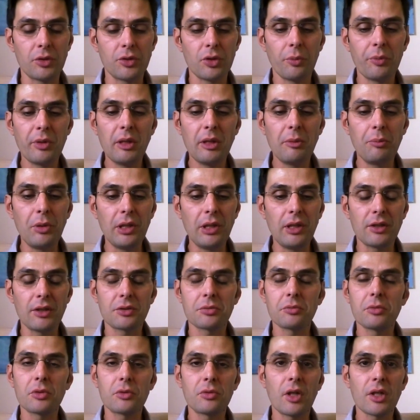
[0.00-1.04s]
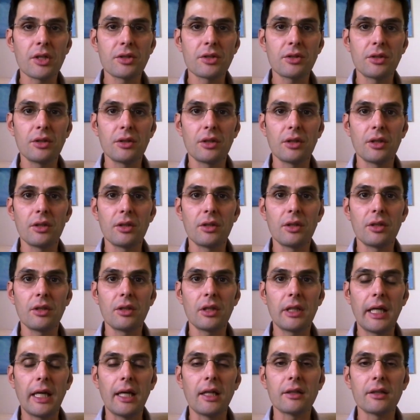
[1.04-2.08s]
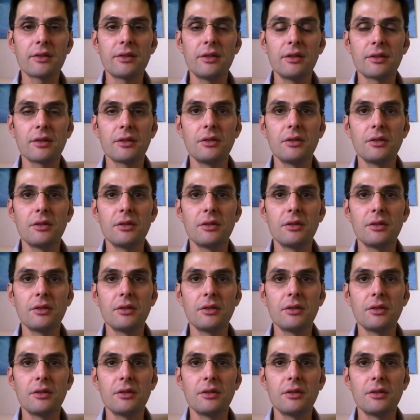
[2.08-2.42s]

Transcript: so many beings from across the galaxies